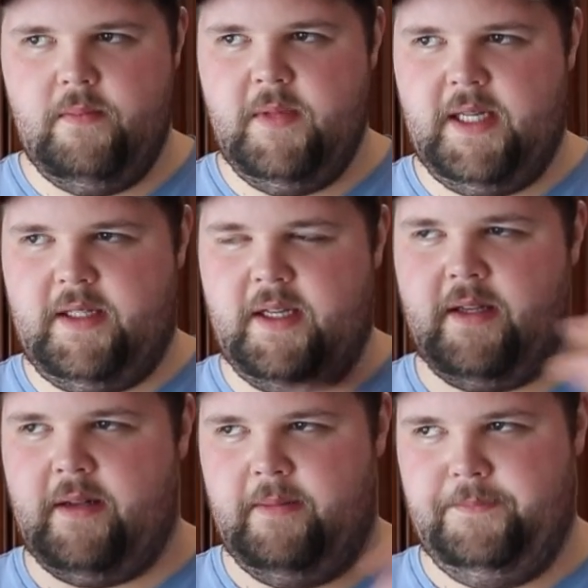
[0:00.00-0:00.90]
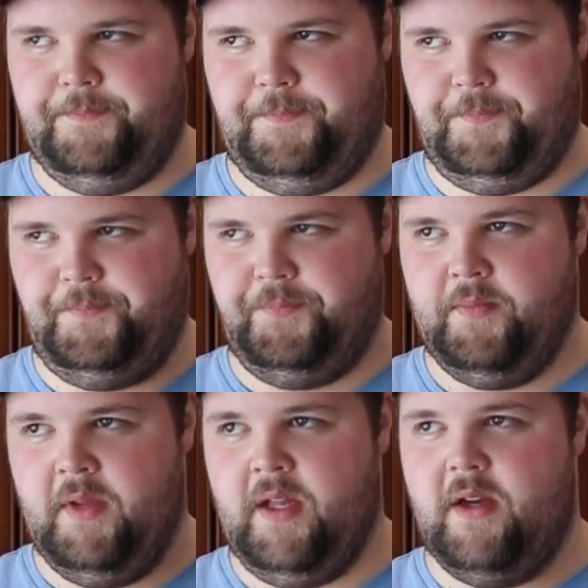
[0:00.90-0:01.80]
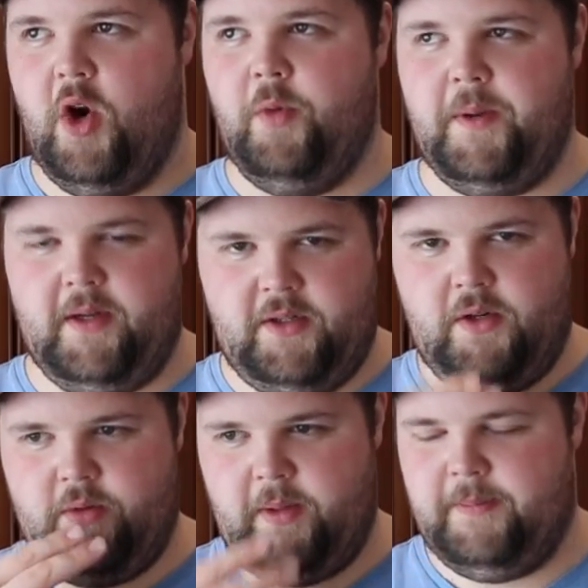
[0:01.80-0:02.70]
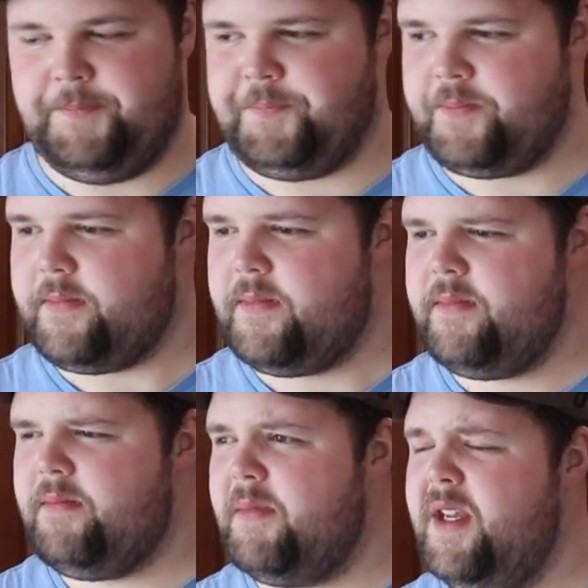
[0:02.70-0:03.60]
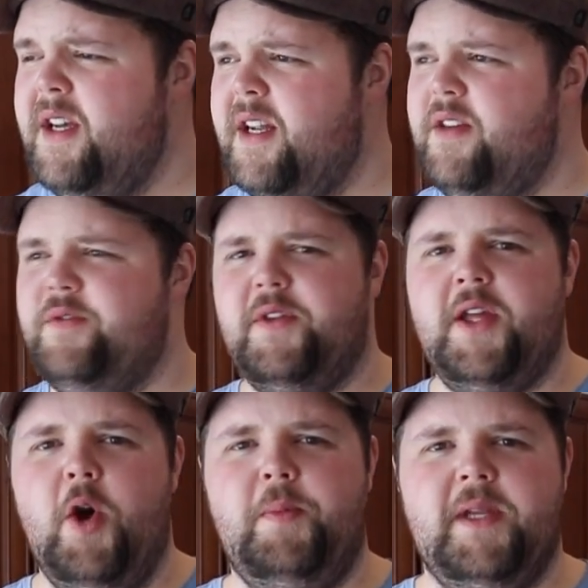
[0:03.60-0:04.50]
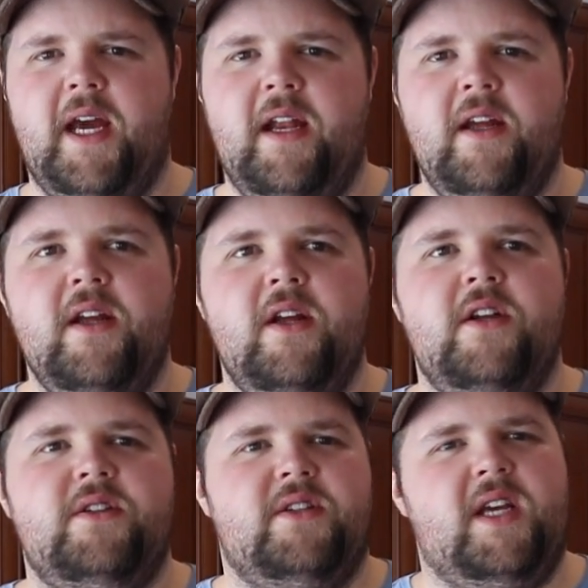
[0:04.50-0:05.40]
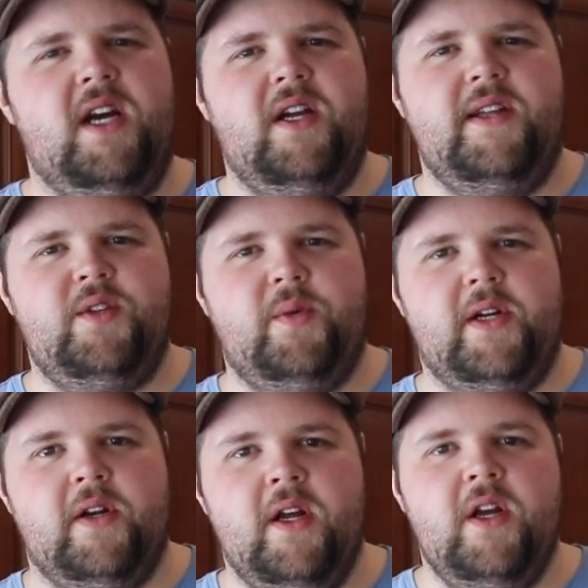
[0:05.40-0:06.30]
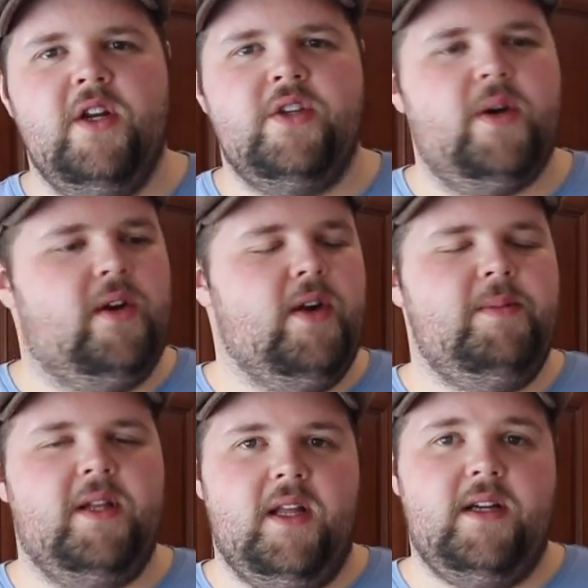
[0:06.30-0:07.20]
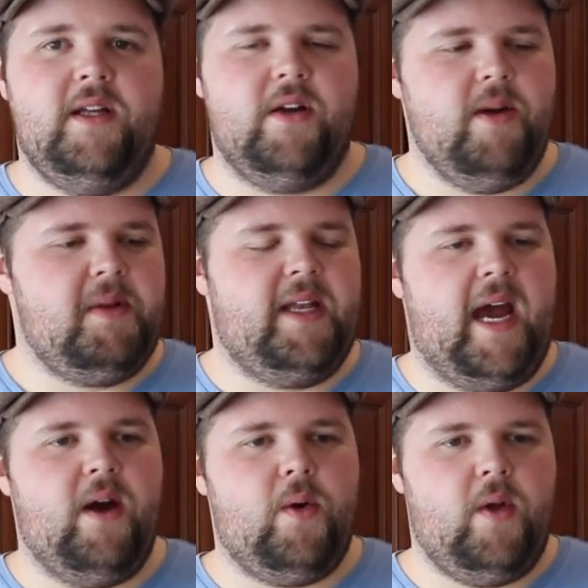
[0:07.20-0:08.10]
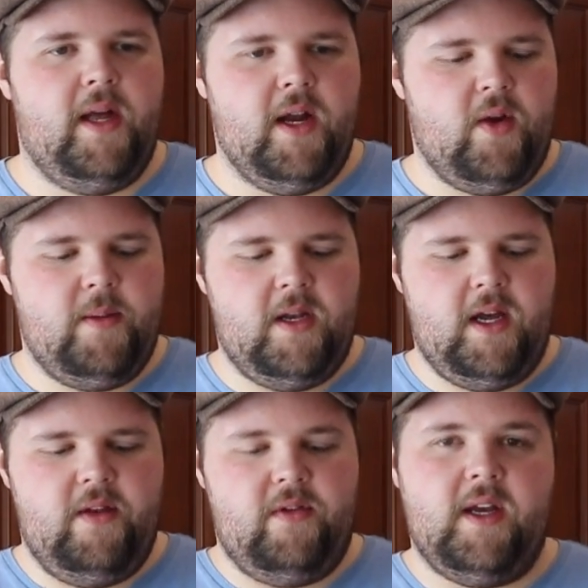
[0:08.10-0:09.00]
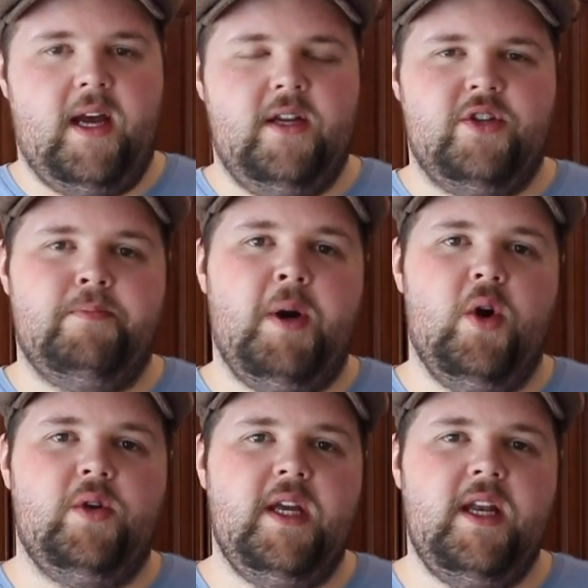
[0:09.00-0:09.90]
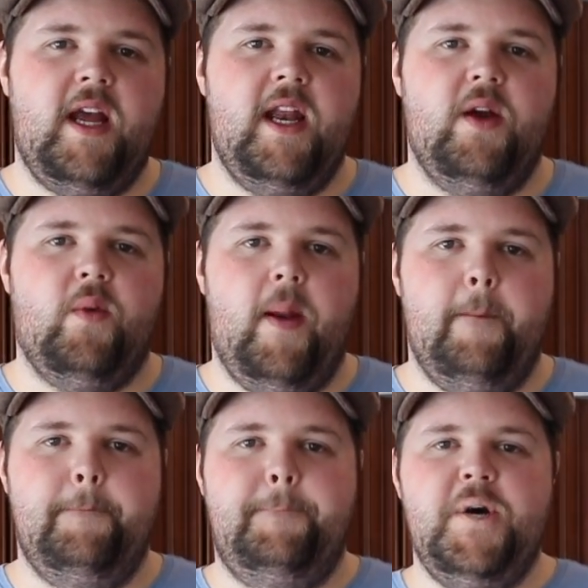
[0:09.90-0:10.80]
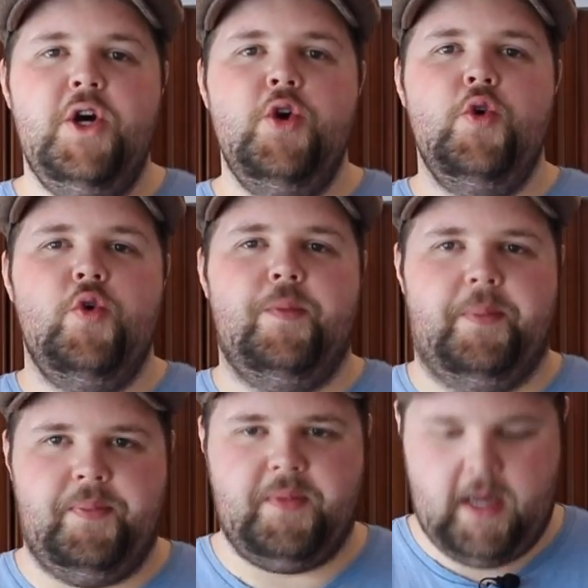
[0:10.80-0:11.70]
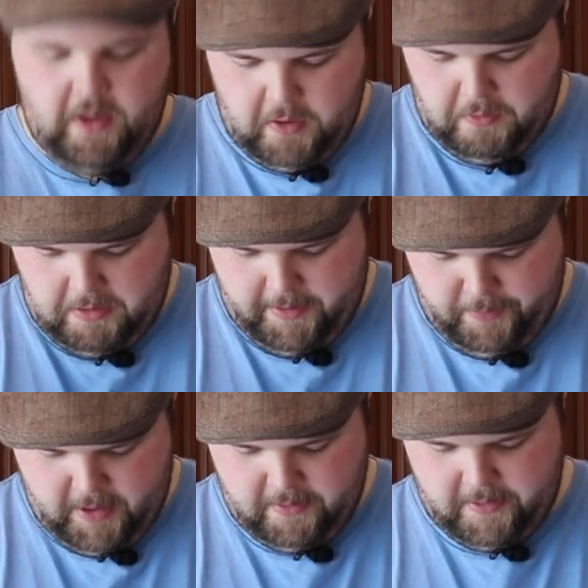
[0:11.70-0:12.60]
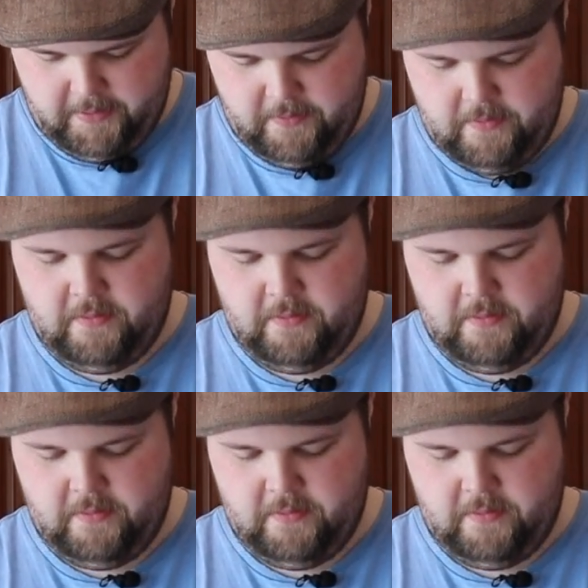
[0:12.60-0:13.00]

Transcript: it didn't open, excuse me. It didn't fully open yet. So I was like, huh, that's weird. So I grabbed it, luckily I grabbed a towel and I grabbed a knife and kind of just poked it, and it went boom. I don't know, I probably